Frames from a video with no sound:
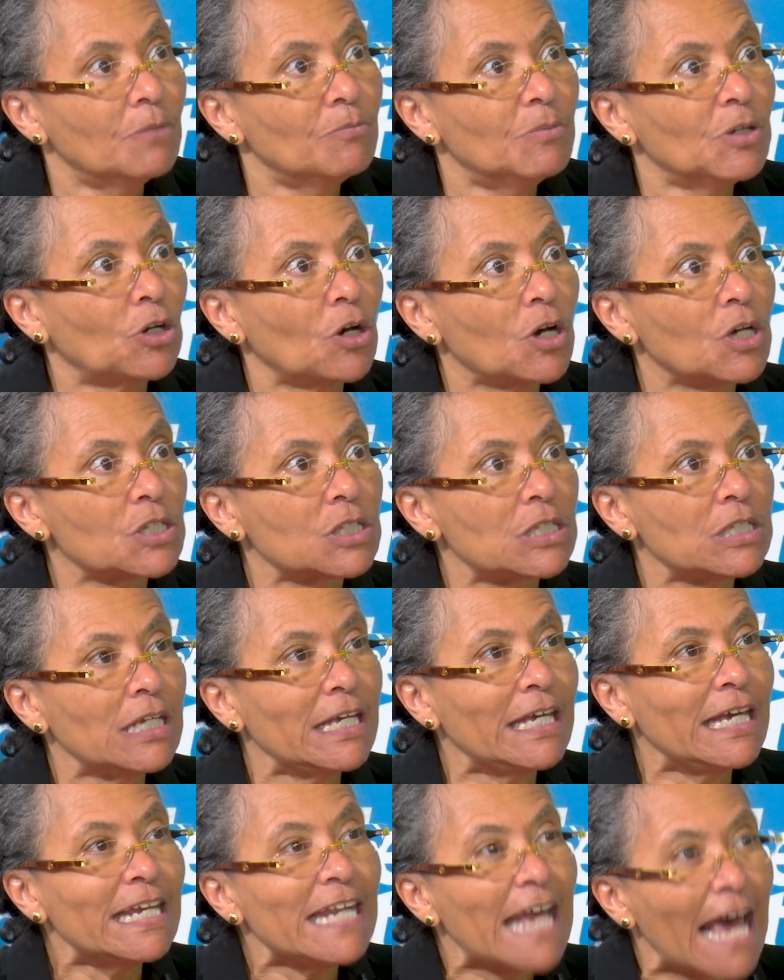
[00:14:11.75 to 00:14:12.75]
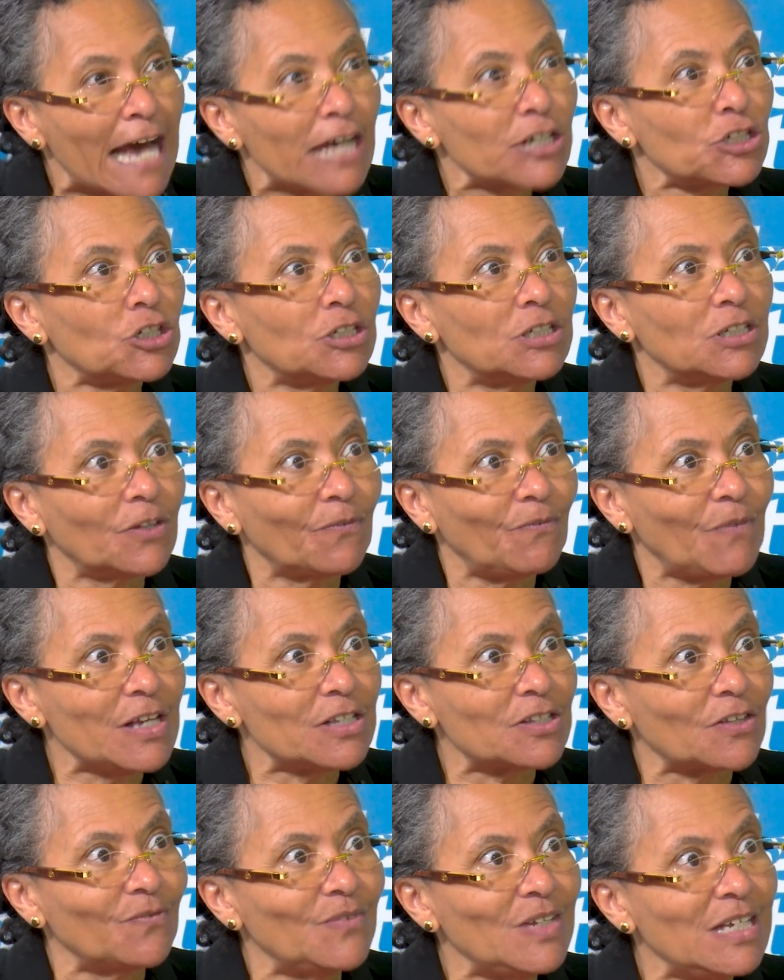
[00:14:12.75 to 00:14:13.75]
Because inaction in the
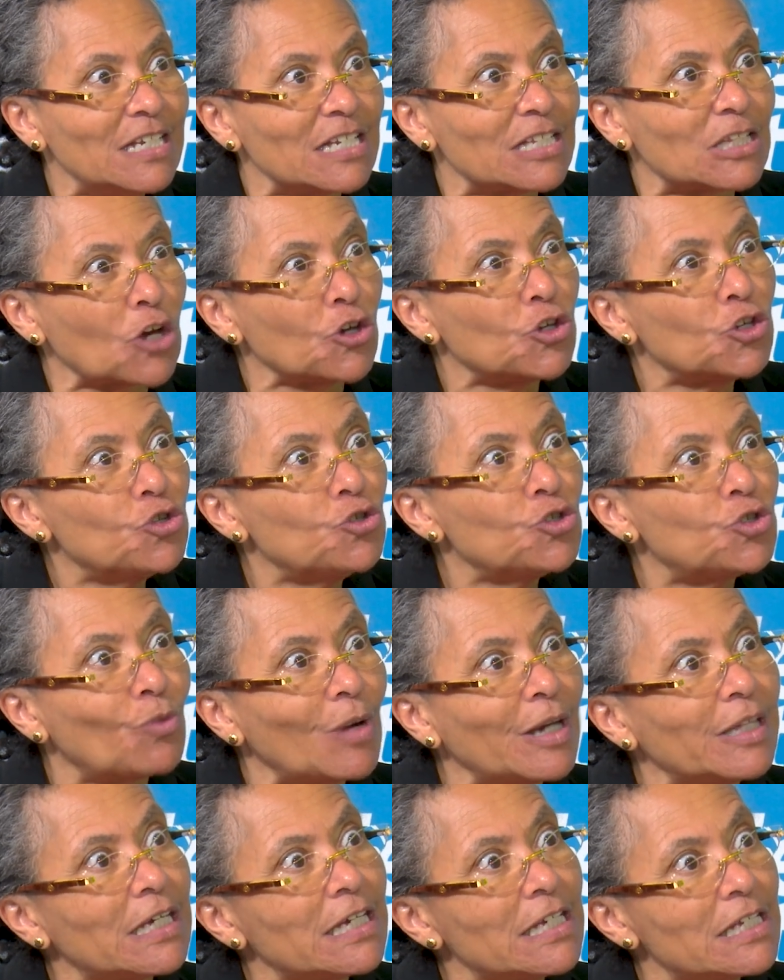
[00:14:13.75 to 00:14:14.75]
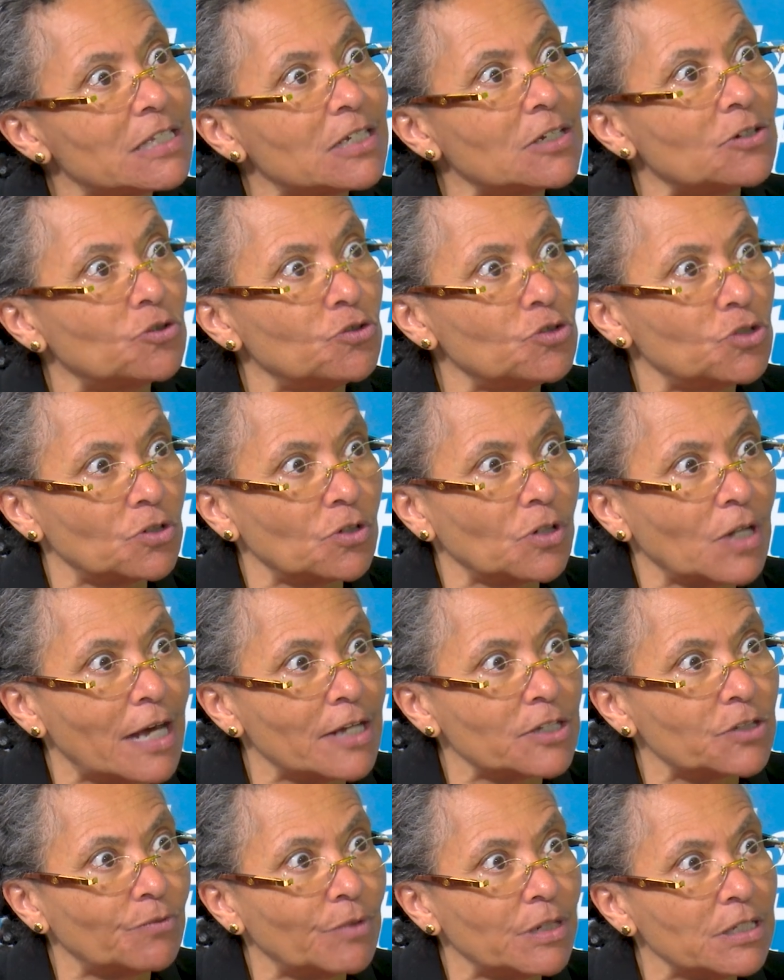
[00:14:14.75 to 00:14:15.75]
face of need is a huge way that
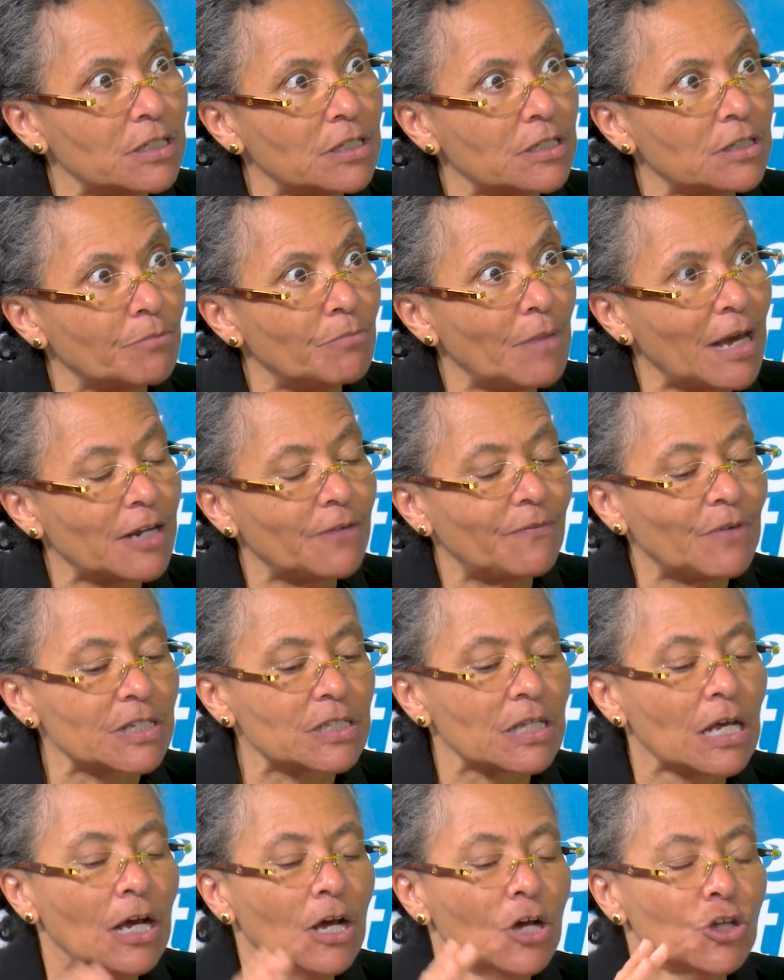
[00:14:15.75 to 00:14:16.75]
institutionalized racism manifests.